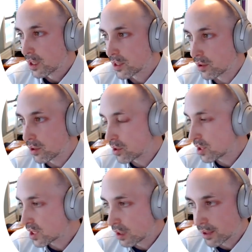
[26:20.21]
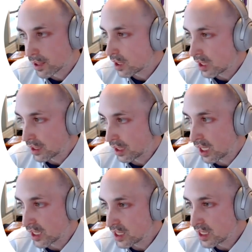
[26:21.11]
So you just give it an
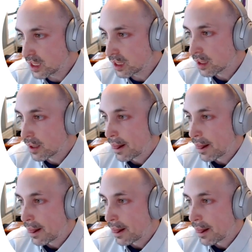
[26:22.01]
ID,